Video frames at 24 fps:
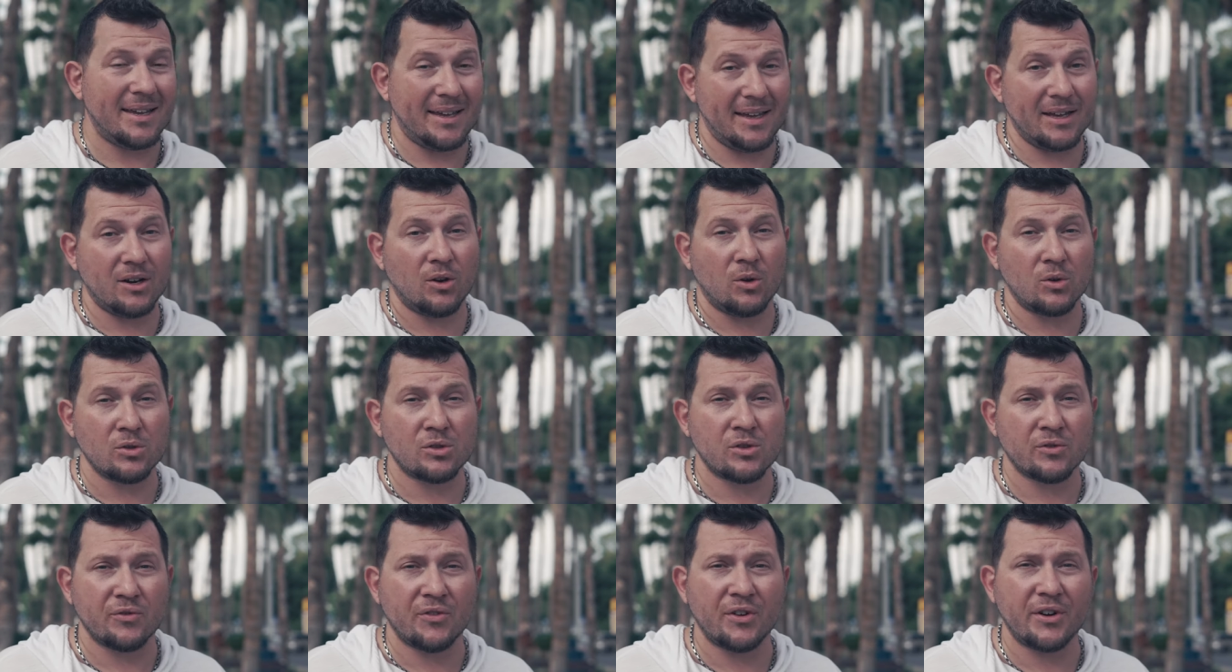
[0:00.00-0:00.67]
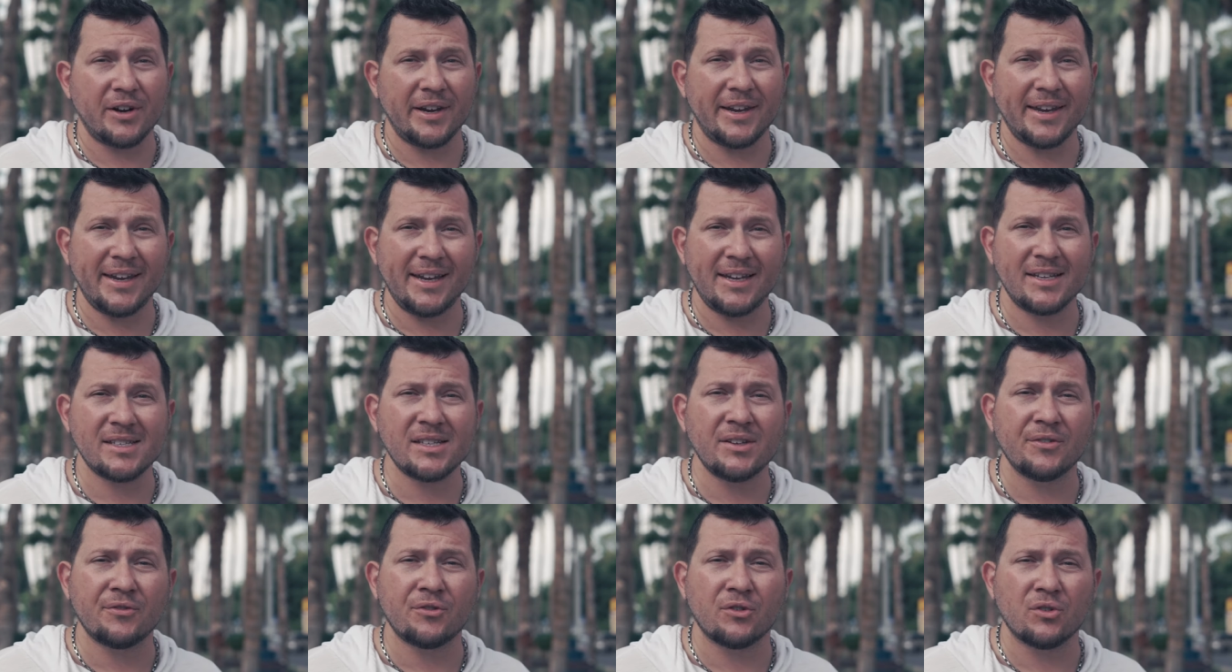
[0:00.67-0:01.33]
and also very
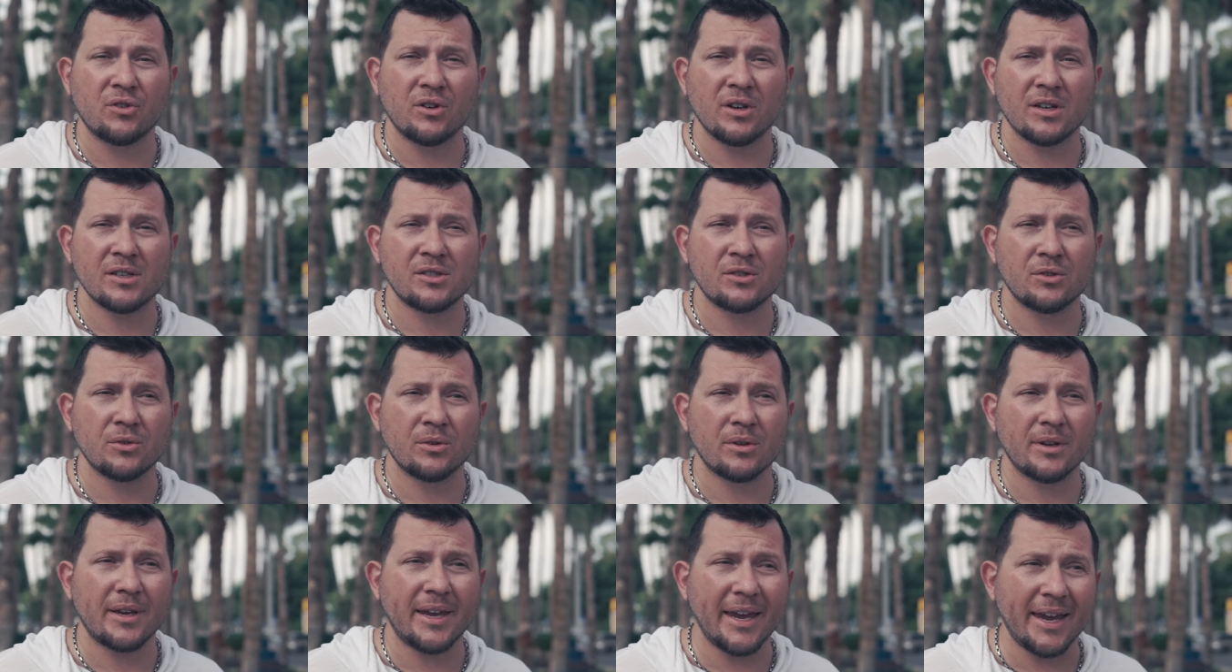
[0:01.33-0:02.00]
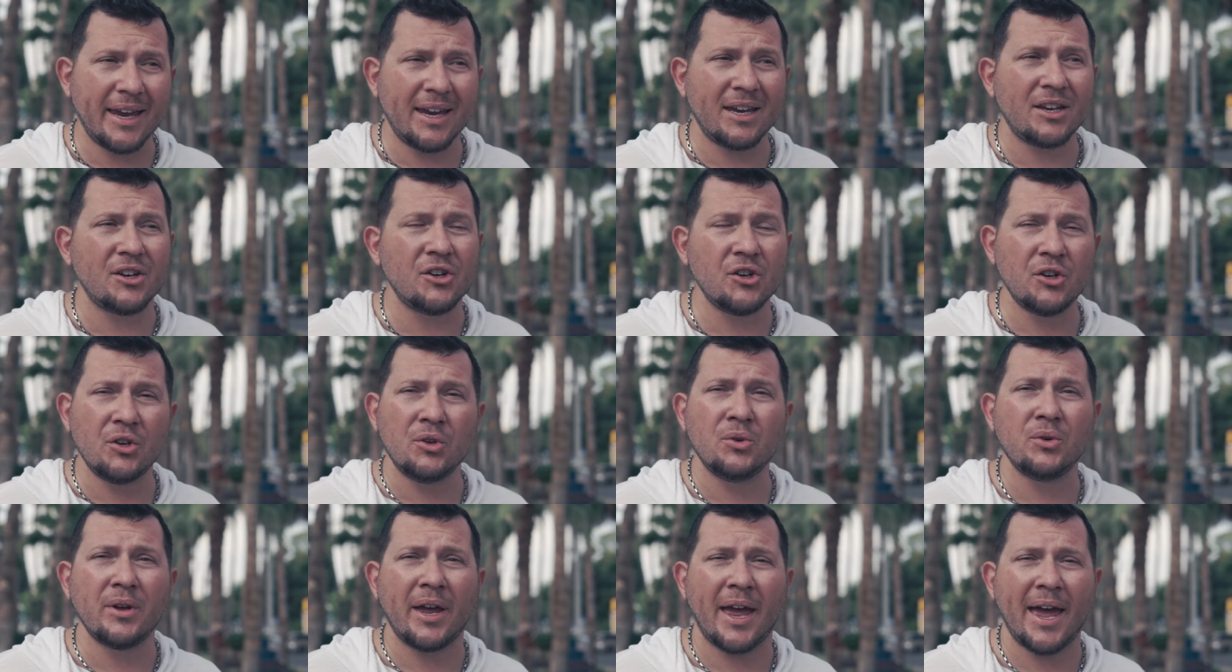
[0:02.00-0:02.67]
easy for us to gain
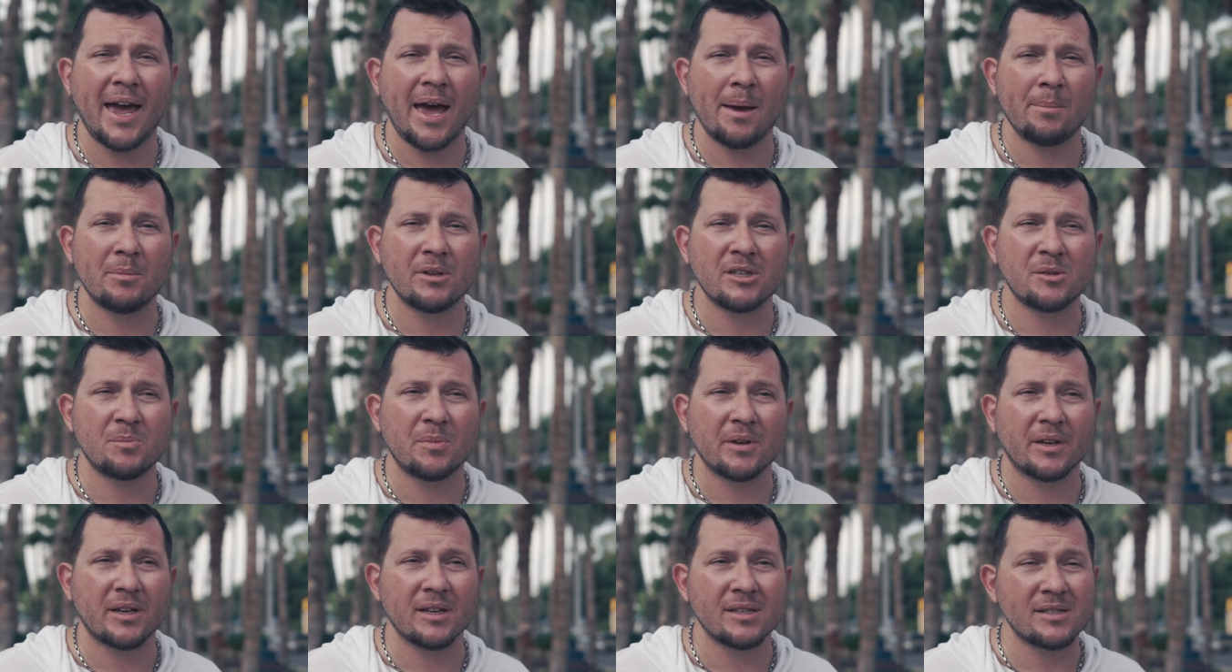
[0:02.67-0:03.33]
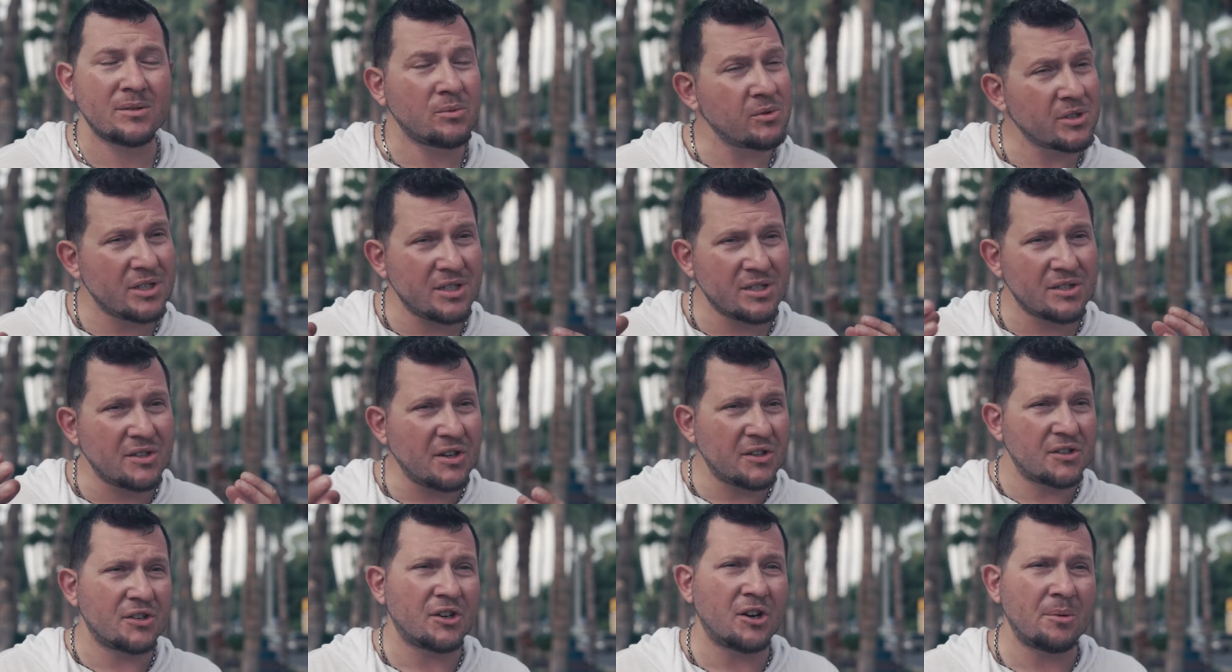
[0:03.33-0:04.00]
new habits because we're just
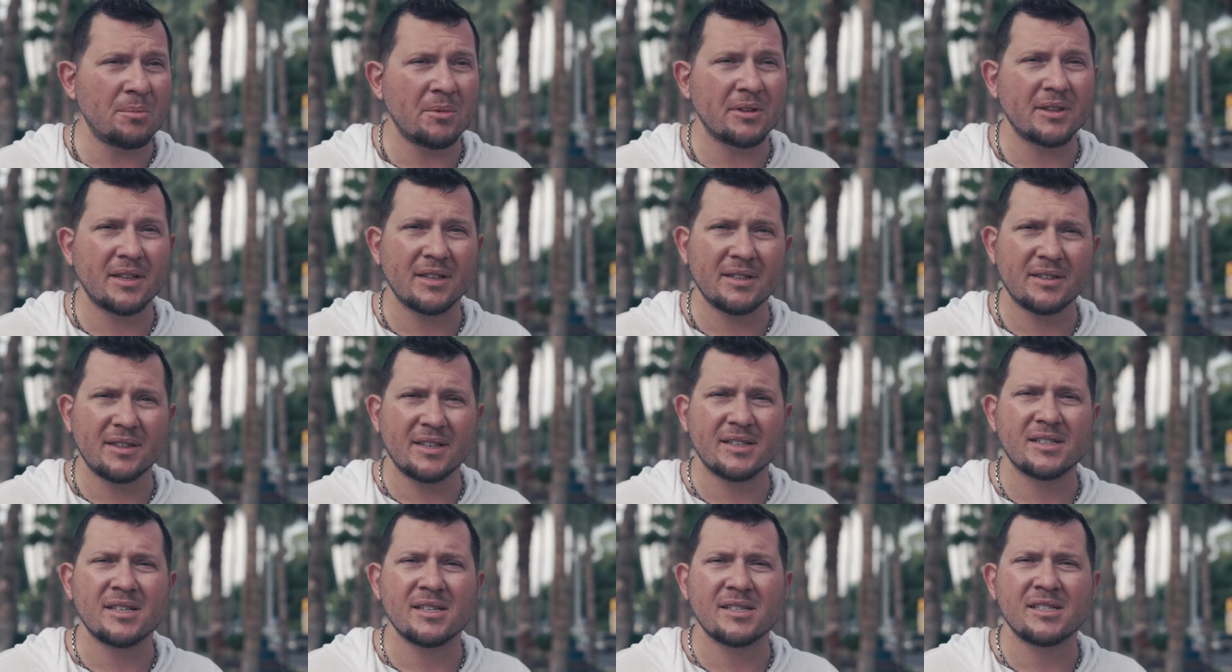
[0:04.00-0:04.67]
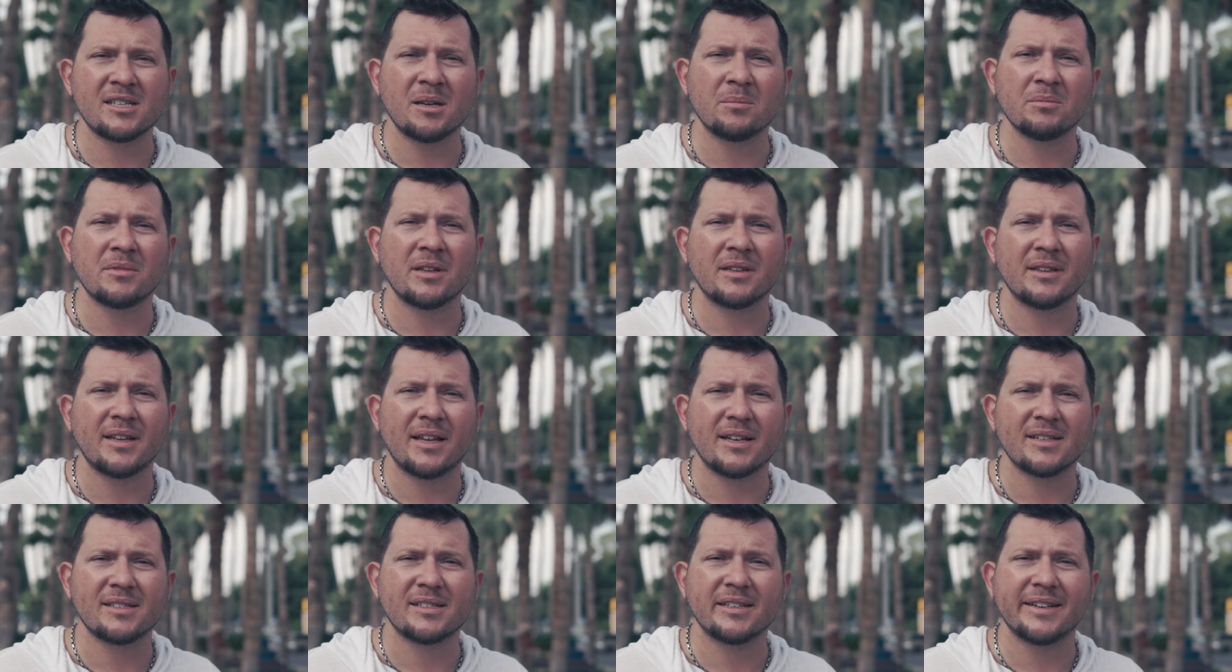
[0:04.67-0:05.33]
determined that this is something
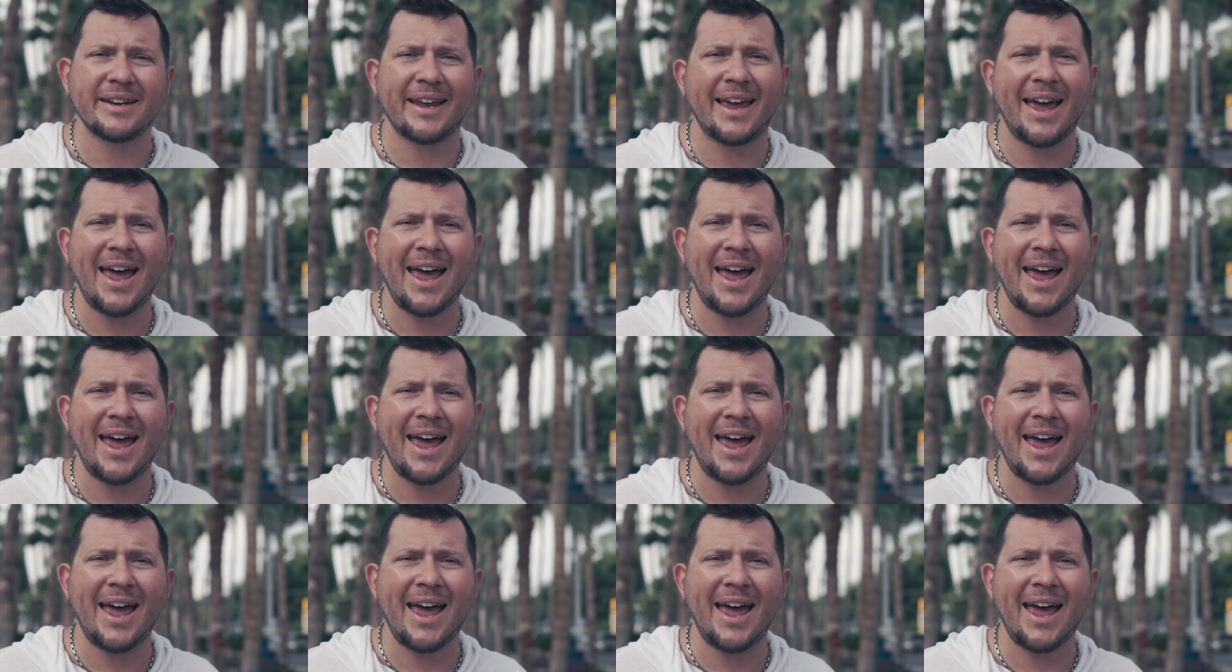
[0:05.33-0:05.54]
that's going to